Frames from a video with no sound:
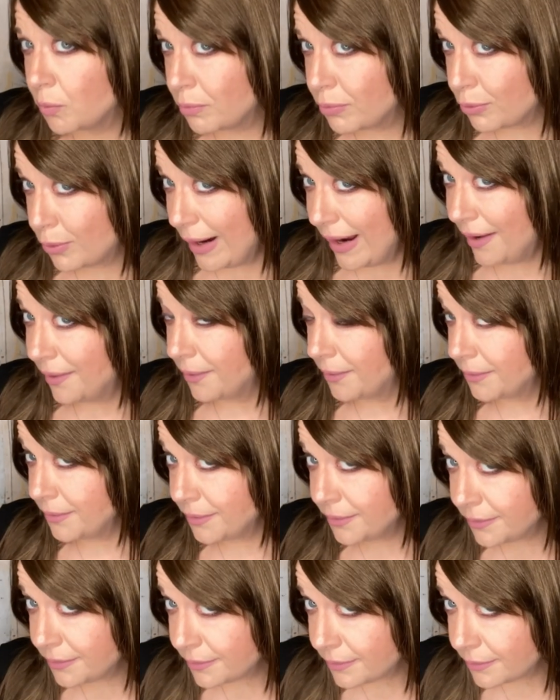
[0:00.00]

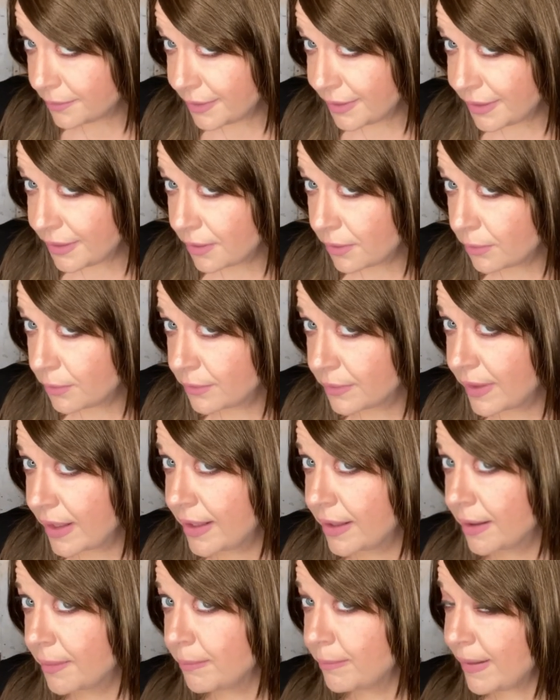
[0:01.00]
brown, you know,
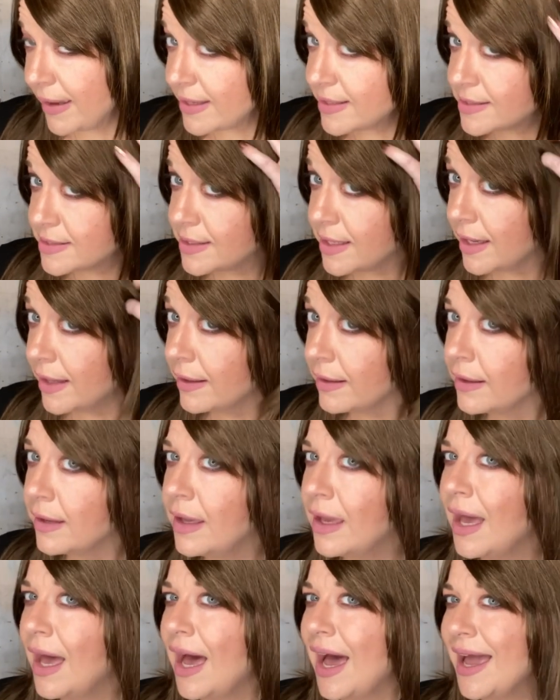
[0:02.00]
like a basic,
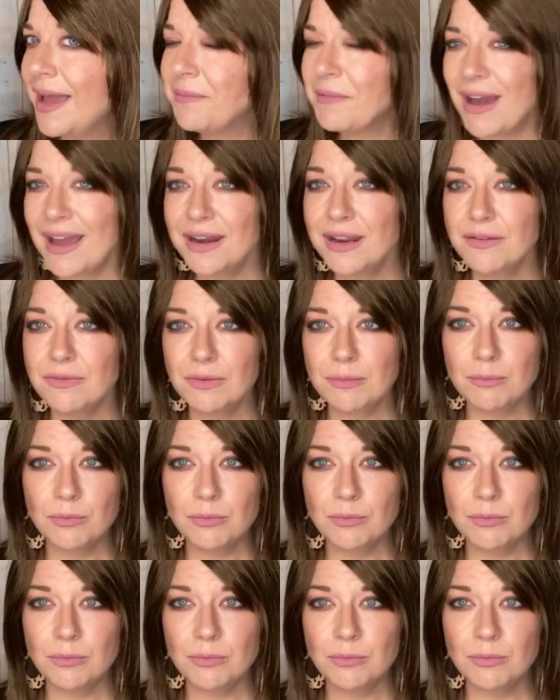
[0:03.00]
I'm kind of a